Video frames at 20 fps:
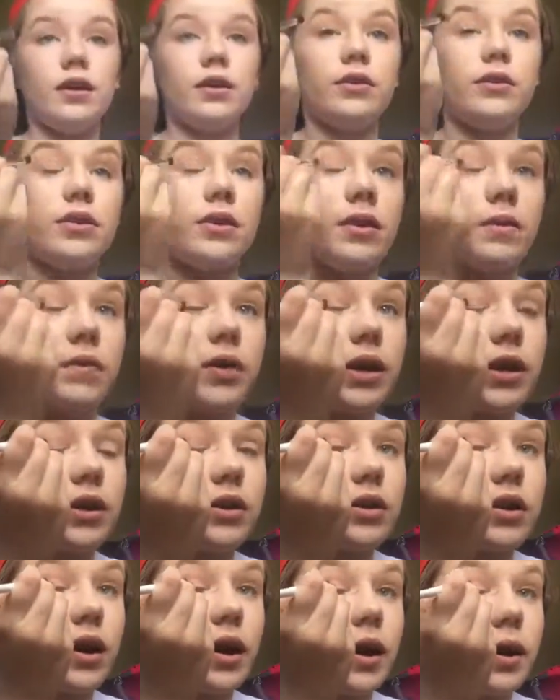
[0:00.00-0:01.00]
And so then we're
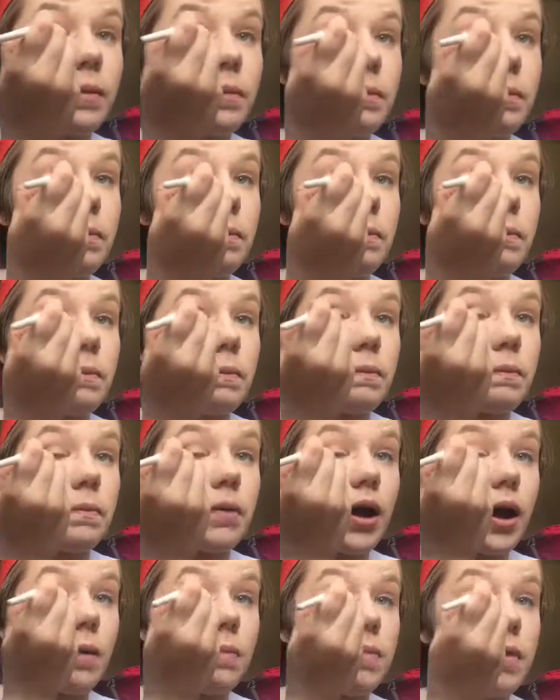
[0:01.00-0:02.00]
going to try and
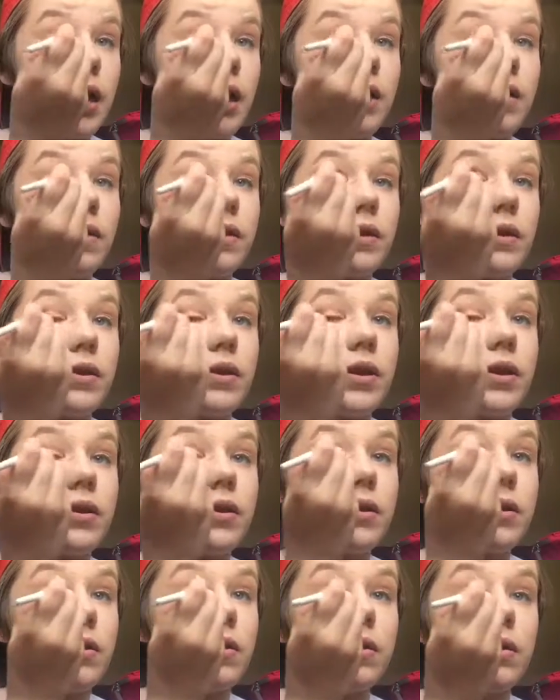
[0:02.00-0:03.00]
pop that in the
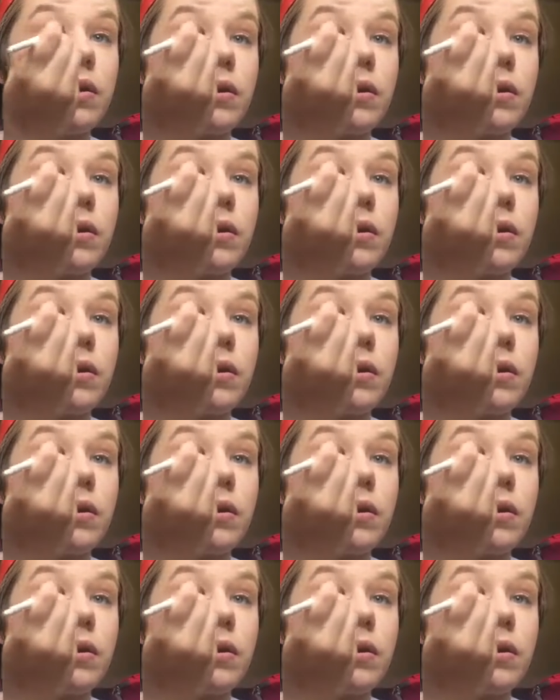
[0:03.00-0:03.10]
crease.